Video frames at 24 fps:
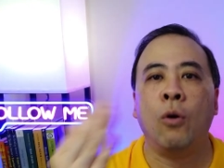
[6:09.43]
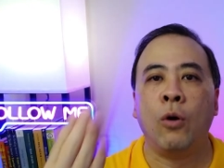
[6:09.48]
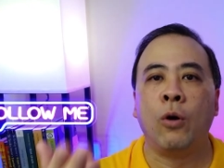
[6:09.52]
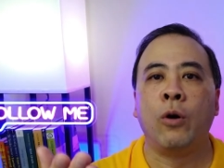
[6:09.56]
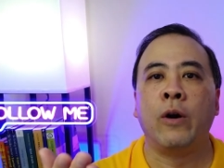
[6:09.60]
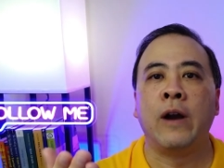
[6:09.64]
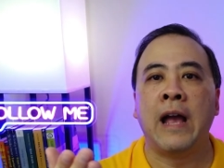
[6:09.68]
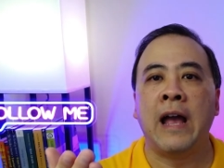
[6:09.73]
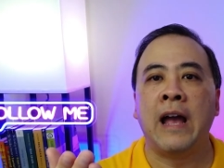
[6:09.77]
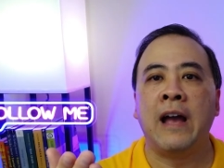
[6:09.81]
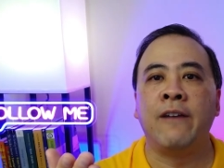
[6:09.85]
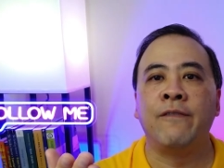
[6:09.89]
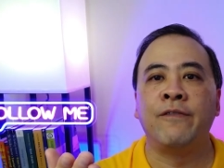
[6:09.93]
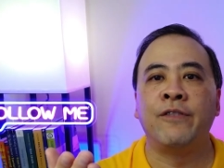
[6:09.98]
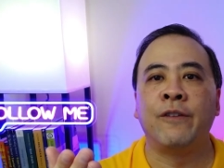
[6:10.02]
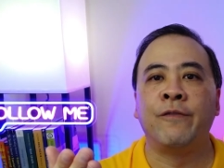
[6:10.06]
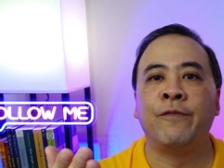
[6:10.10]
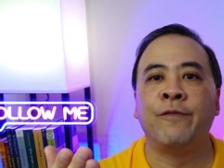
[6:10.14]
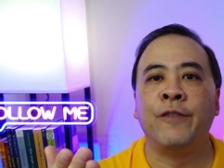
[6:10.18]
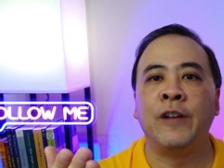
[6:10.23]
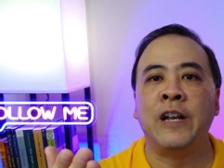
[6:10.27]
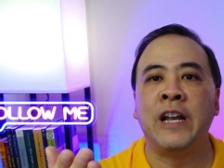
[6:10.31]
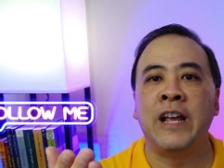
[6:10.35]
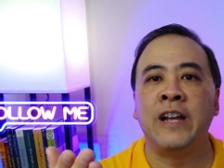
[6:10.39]
or have the
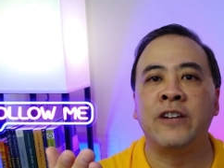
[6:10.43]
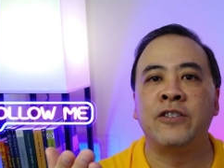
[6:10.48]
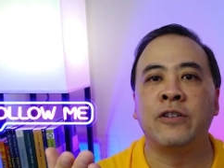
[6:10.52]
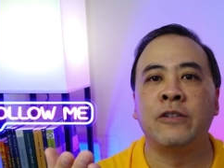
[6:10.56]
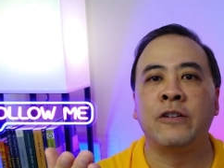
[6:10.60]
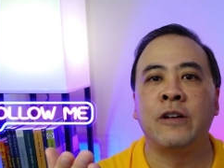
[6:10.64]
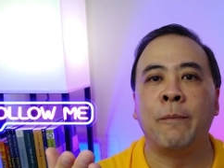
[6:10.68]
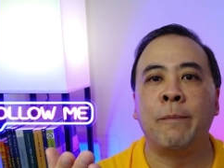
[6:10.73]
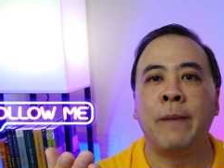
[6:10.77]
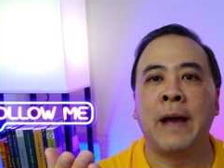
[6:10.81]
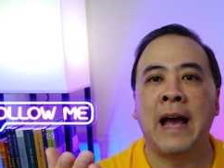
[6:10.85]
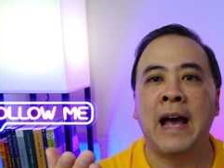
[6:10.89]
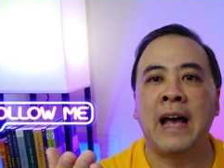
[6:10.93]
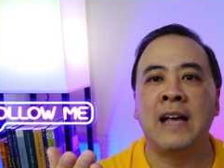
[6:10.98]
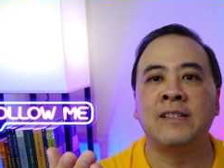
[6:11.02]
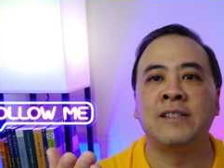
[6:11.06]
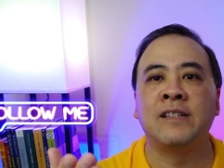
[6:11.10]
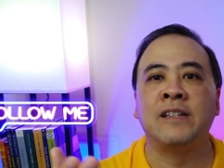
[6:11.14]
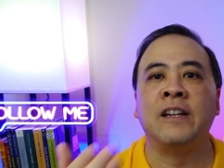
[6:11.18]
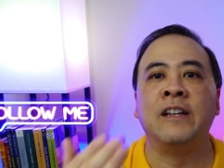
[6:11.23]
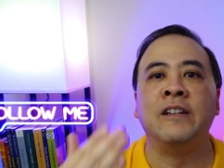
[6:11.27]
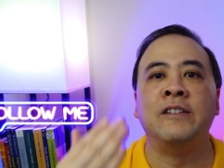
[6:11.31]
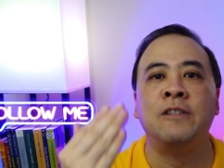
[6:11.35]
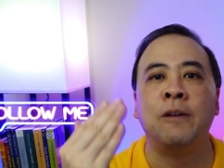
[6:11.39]
financial
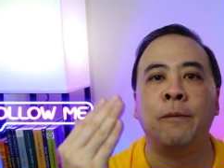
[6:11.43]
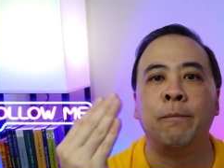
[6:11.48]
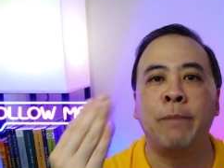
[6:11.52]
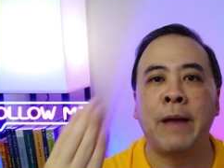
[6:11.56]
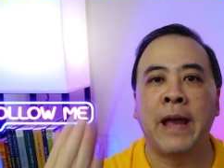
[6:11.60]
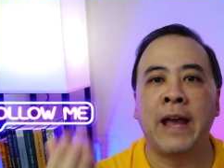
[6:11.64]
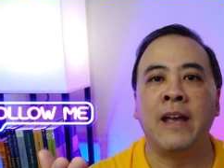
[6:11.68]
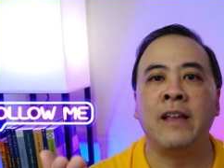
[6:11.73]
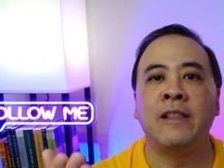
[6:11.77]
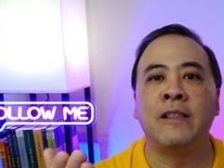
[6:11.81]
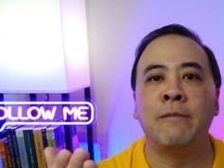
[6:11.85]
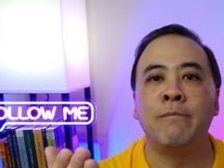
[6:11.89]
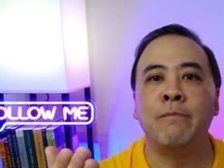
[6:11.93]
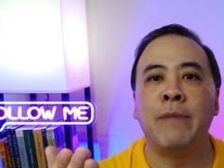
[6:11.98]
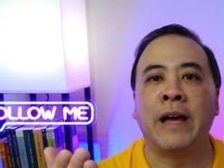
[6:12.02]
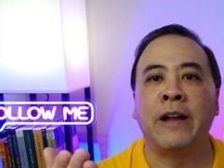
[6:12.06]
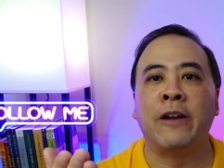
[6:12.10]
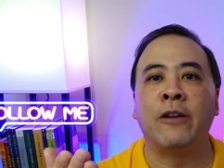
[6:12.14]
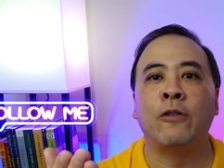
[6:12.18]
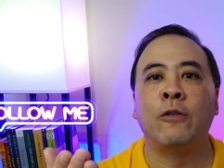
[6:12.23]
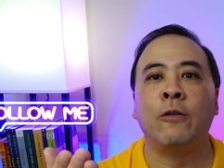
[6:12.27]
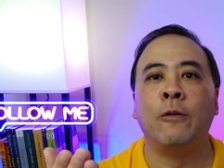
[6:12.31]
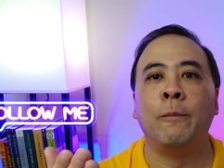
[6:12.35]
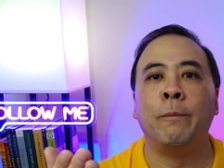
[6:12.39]
capacity to pay the
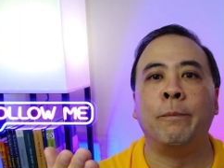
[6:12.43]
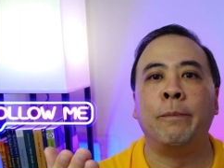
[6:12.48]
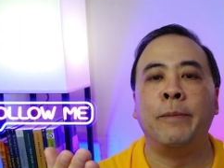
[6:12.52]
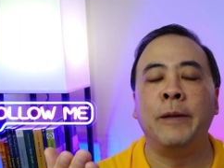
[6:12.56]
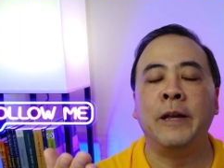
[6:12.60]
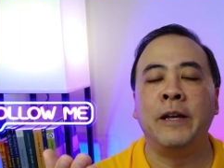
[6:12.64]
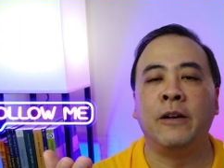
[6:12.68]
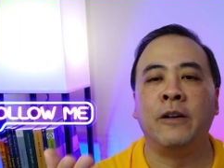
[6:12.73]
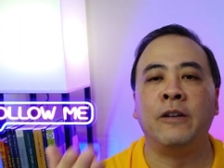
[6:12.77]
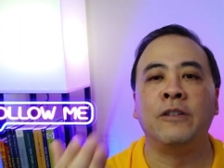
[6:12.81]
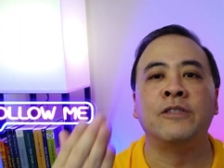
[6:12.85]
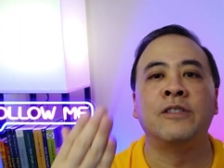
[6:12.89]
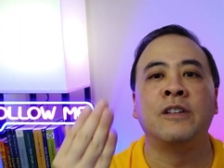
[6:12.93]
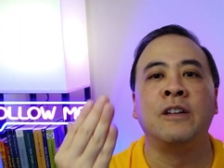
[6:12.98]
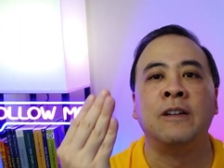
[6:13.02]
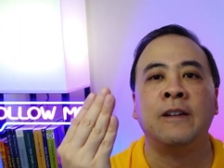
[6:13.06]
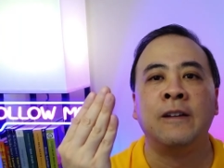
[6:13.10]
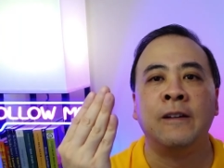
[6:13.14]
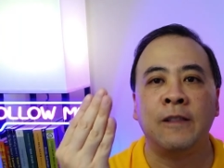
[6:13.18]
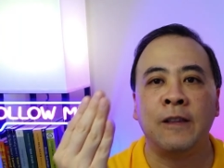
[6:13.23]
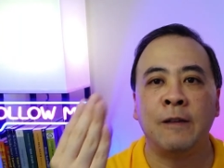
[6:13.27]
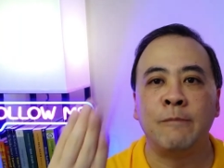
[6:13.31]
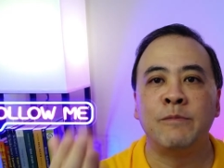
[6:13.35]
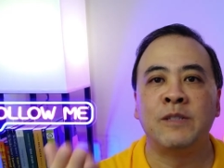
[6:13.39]
medical bills
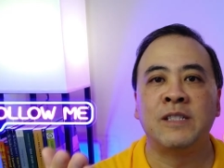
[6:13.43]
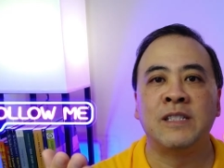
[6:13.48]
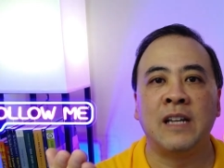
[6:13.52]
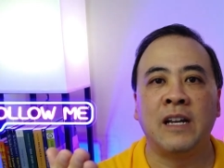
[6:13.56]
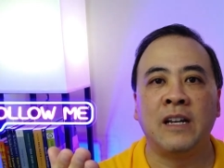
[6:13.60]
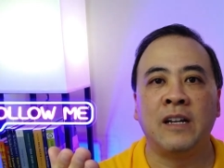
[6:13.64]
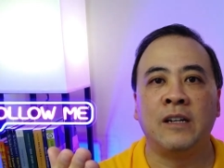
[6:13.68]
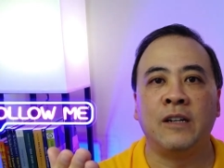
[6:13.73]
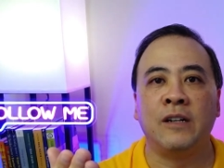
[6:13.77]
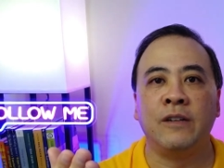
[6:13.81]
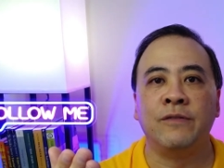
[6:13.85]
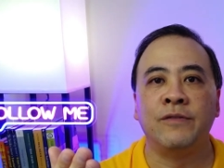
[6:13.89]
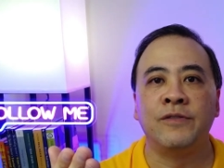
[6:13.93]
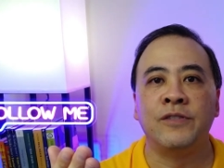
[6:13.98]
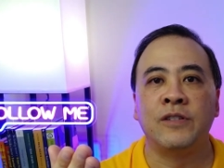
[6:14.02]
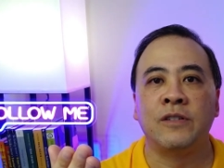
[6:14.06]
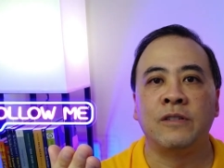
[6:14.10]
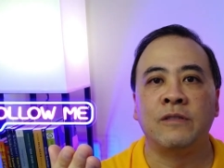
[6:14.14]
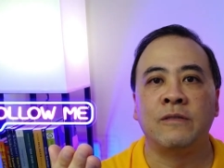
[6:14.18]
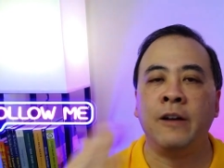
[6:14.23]
themselves.